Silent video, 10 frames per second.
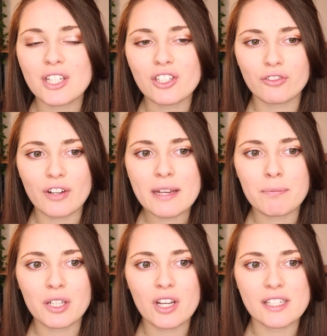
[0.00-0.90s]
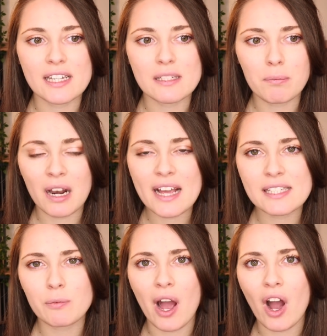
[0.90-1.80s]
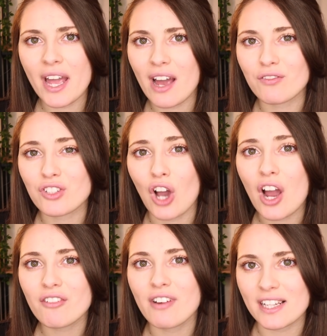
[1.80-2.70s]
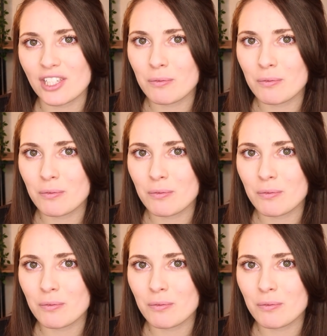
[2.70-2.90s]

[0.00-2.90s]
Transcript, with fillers: But it's great because it's a place where I have direct